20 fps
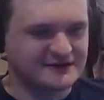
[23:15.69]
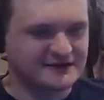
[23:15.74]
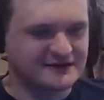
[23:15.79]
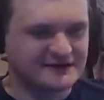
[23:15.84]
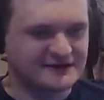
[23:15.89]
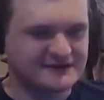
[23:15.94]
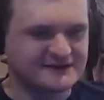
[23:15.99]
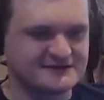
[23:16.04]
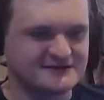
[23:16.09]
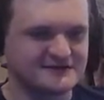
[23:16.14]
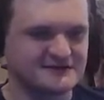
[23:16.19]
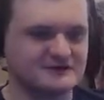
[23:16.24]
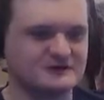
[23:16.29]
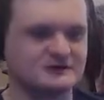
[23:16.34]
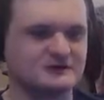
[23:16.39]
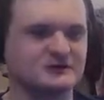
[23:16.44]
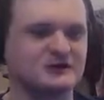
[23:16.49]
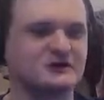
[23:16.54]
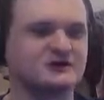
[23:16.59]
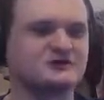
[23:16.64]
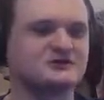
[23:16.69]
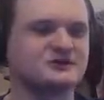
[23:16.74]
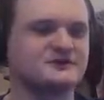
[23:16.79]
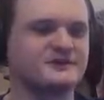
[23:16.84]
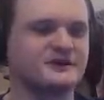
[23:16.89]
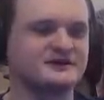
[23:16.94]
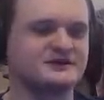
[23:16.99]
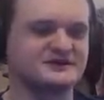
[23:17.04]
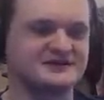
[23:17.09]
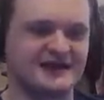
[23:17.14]
So long jump
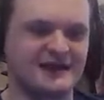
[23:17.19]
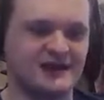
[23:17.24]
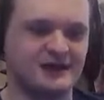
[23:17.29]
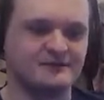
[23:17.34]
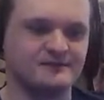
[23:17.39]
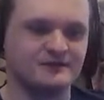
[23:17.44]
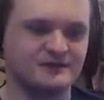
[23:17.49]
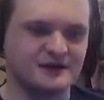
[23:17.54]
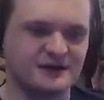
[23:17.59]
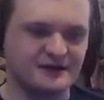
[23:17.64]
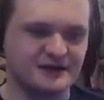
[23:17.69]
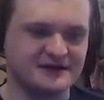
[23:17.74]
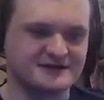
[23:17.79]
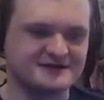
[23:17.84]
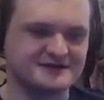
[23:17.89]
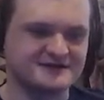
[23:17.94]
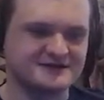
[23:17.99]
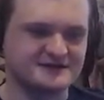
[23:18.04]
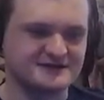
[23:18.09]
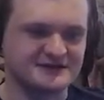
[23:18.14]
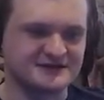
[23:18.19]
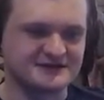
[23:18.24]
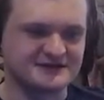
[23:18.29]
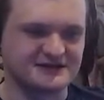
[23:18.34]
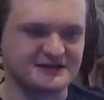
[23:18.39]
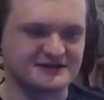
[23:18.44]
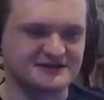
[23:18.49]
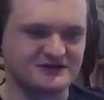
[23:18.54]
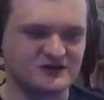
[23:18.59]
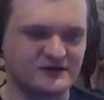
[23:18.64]
and just aim. There is such
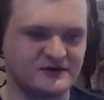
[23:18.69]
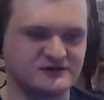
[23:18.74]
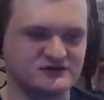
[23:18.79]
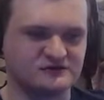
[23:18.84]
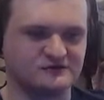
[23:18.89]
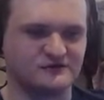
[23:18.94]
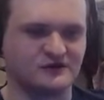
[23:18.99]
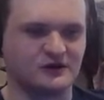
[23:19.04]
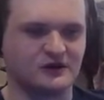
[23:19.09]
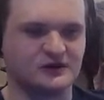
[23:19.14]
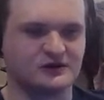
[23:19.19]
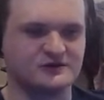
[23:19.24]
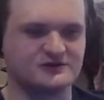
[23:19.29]
thing as going too far,